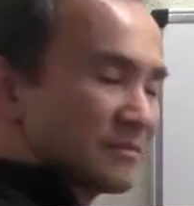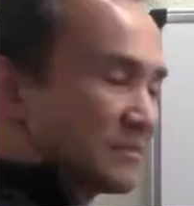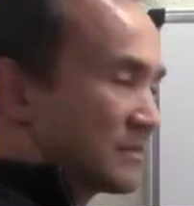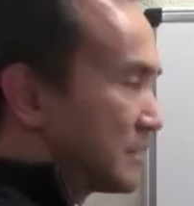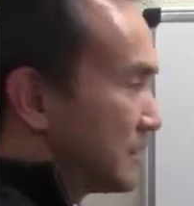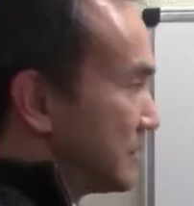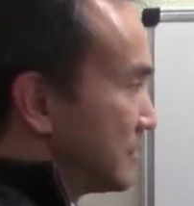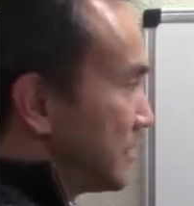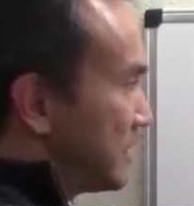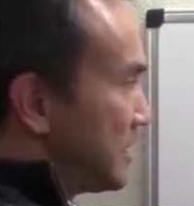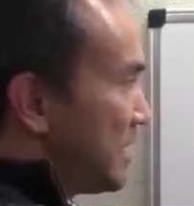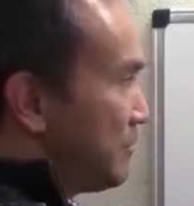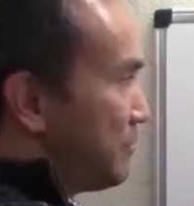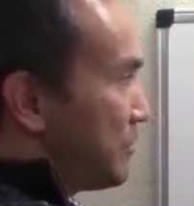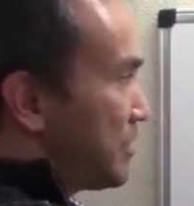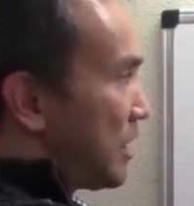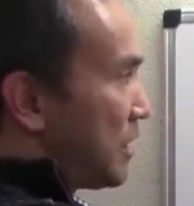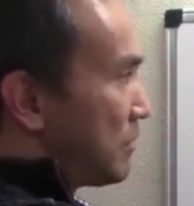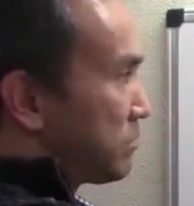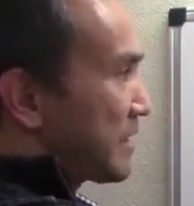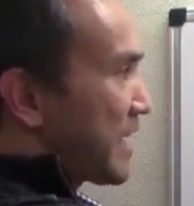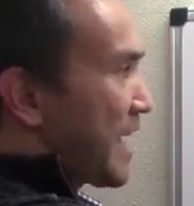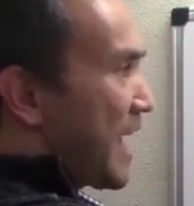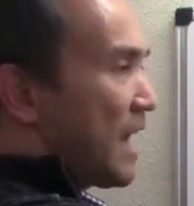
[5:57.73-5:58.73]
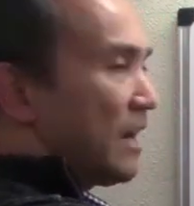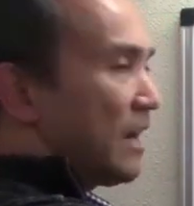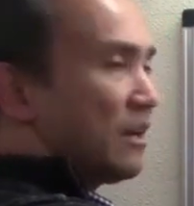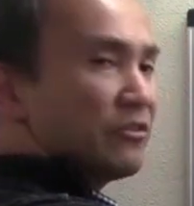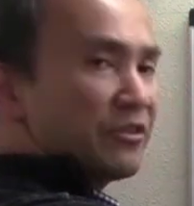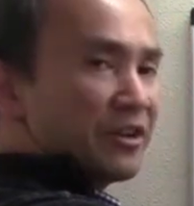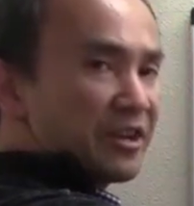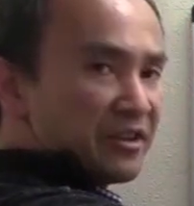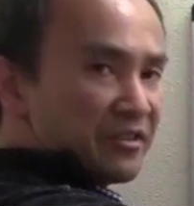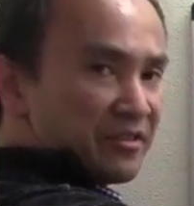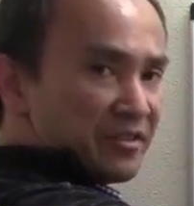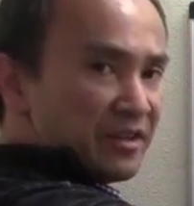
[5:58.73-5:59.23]
the number of
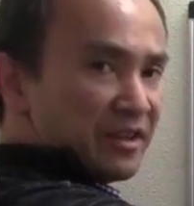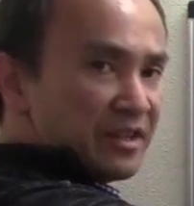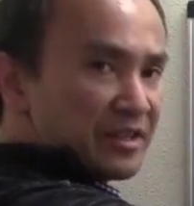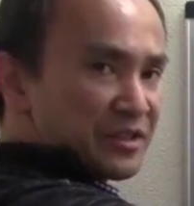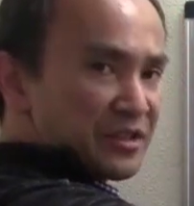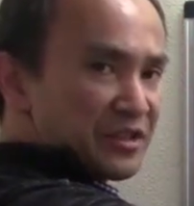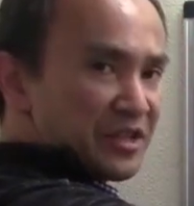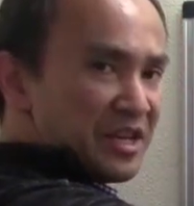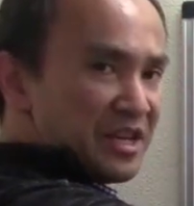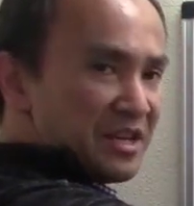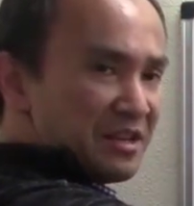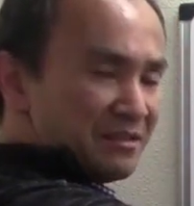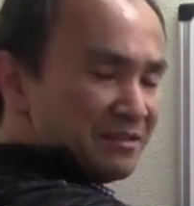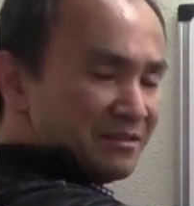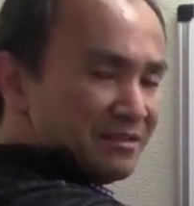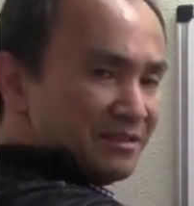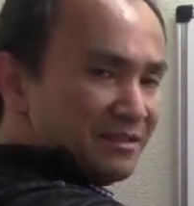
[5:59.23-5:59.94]
calories is C.